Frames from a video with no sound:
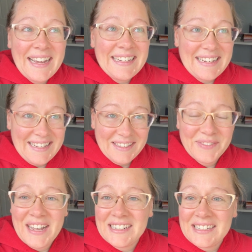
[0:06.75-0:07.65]
Today is a
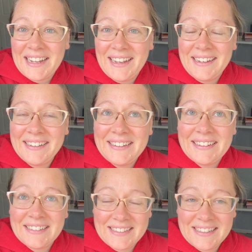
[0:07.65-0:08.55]
vlog day.
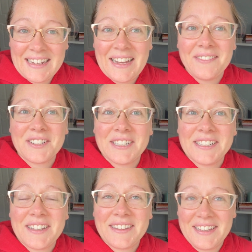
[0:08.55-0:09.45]
It is the day after
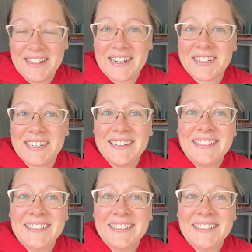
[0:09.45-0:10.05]
the election.